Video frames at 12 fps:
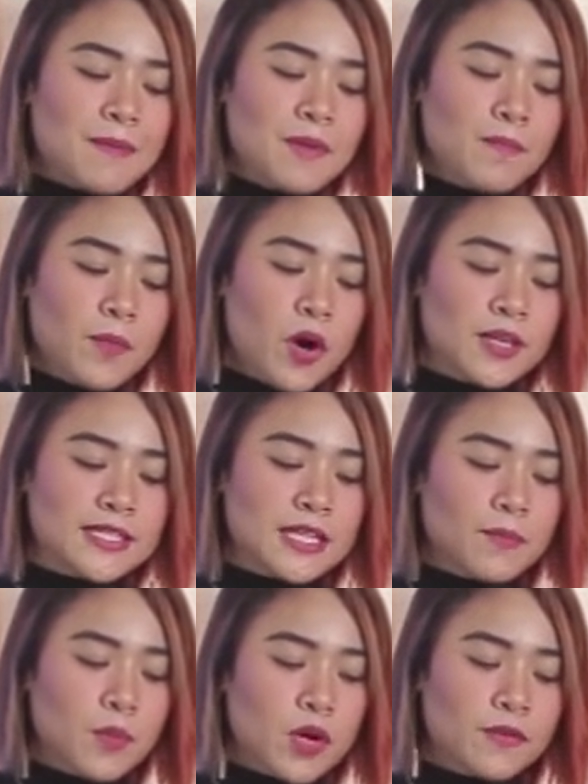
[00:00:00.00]
po sa
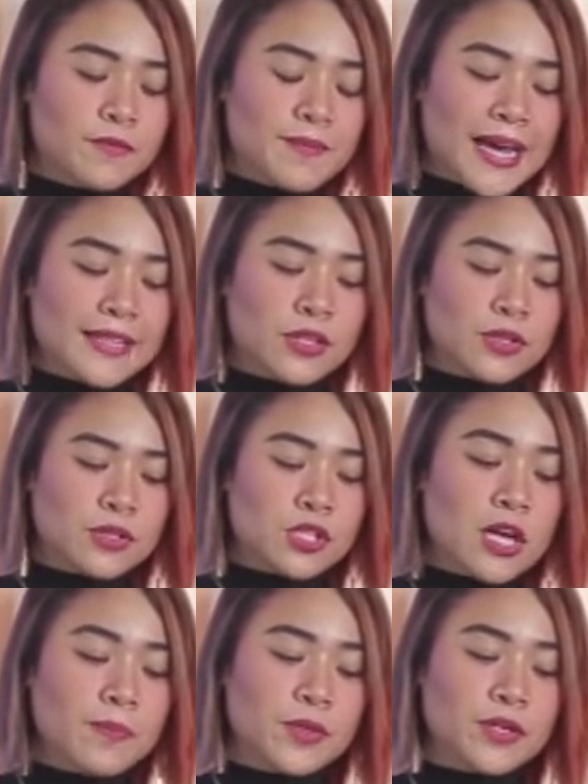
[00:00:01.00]
book of Matthew,
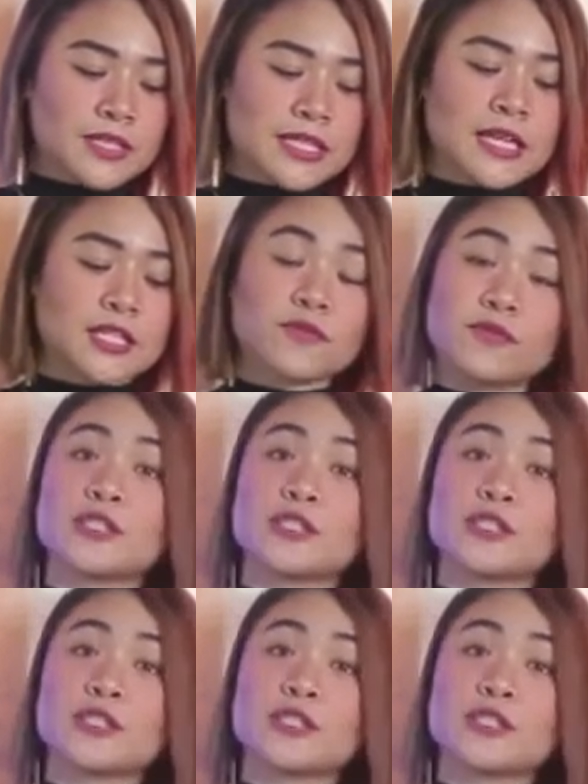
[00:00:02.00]
chapter 6, verse